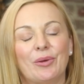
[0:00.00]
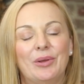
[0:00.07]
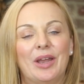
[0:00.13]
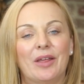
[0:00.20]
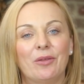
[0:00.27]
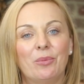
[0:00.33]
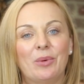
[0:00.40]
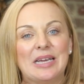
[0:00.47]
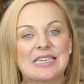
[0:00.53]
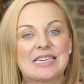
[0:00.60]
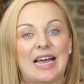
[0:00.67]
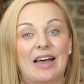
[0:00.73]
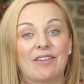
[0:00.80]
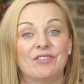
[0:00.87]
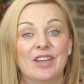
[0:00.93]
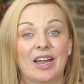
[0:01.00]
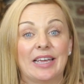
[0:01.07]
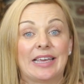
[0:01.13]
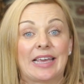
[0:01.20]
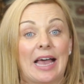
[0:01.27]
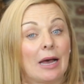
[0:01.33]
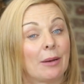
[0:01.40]
So another way to have
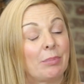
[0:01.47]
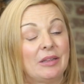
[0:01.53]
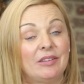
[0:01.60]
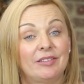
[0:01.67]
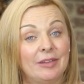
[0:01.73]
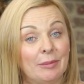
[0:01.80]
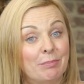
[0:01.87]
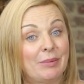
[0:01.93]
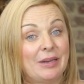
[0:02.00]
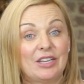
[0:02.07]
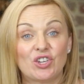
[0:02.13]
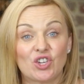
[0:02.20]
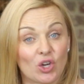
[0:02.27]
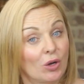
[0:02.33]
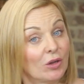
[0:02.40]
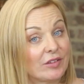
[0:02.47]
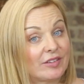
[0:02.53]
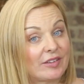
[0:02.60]
Nightcap is simply shot